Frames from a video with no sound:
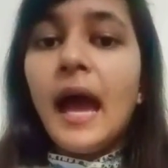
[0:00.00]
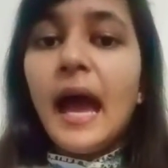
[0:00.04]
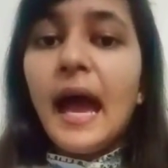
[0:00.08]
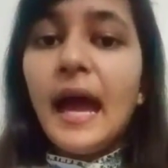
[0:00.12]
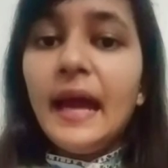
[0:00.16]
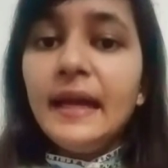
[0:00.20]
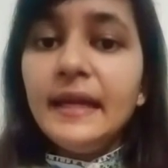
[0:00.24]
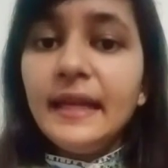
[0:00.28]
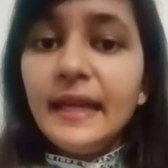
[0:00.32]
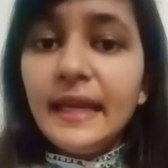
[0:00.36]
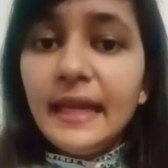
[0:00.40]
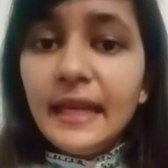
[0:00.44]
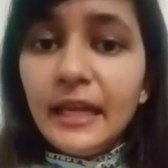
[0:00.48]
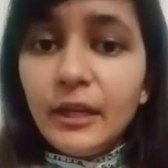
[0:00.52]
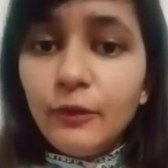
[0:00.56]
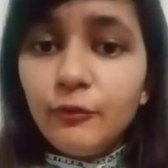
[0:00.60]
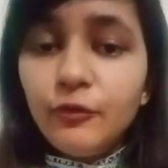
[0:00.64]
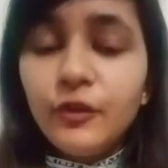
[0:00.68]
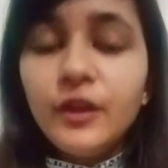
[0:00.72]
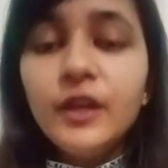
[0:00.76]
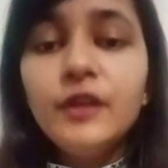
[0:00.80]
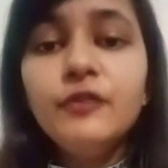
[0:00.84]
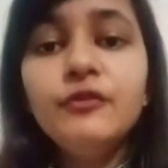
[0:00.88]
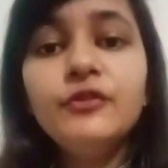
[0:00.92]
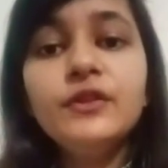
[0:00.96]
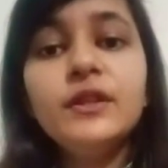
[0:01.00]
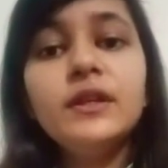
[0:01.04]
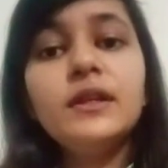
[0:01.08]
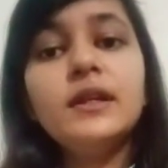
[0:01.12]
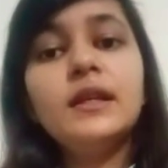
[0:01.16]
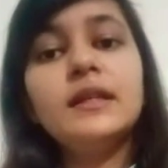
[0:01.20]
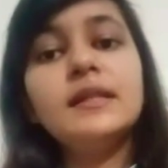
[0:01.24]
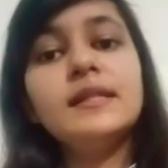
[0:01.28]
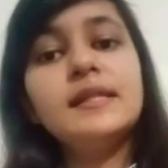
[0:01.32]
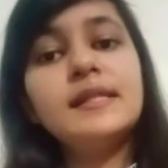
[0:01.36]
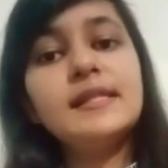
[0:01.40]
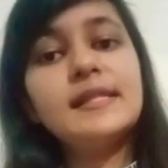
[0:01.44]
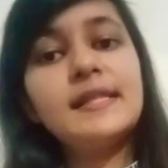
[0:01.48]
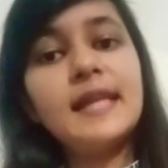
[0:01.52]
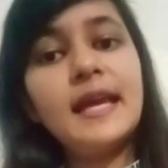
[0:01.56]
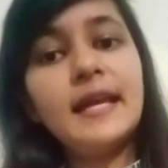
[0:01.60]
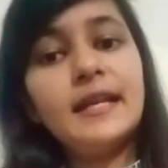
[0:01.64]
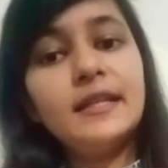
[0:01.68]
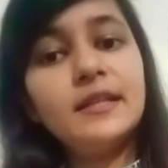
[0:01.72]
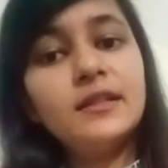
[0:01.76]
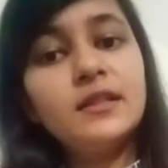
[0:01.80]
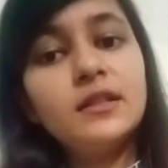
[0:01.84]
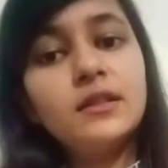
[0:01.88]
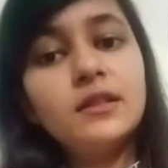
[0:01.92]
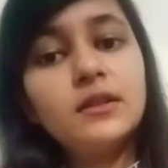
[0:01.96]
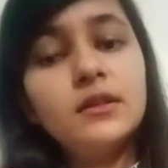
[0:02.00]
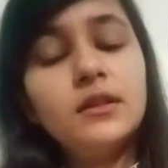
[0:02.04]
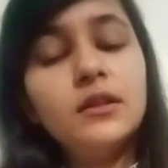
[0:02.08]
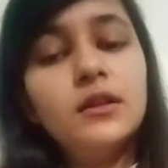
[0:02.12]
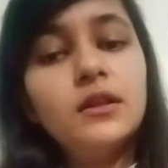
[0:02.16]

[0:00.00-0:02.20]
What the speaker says: And even if the consent,